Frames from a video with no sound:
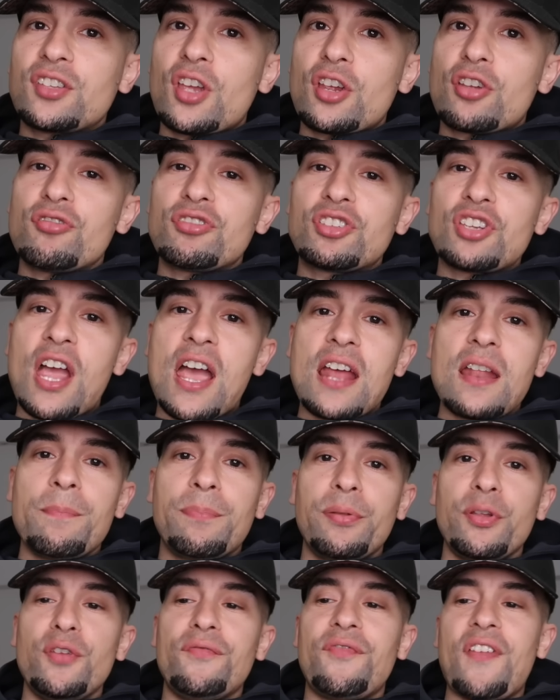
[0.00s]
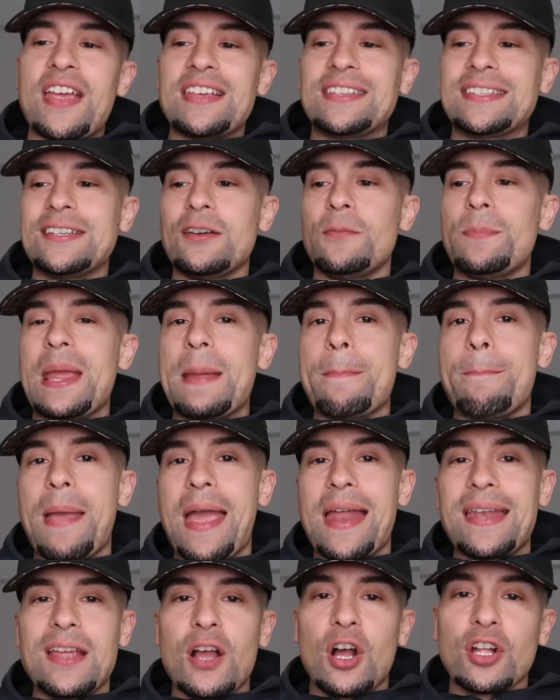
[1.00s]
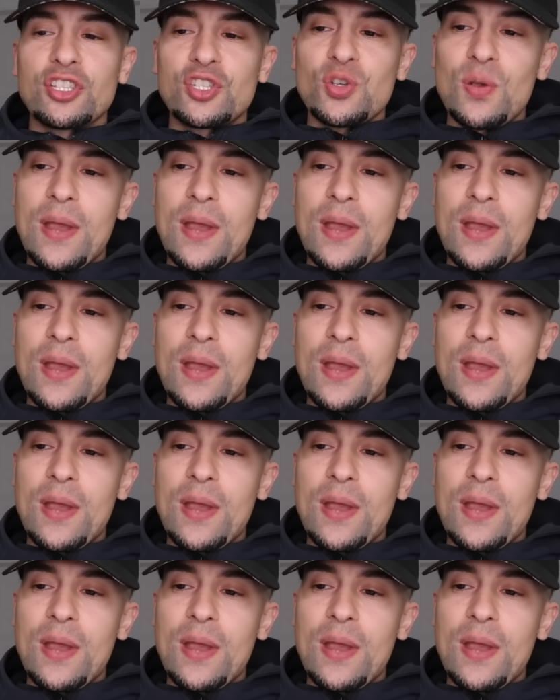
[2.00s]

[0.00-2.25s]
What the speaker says: so ChriseanRock and Blueface still being petty on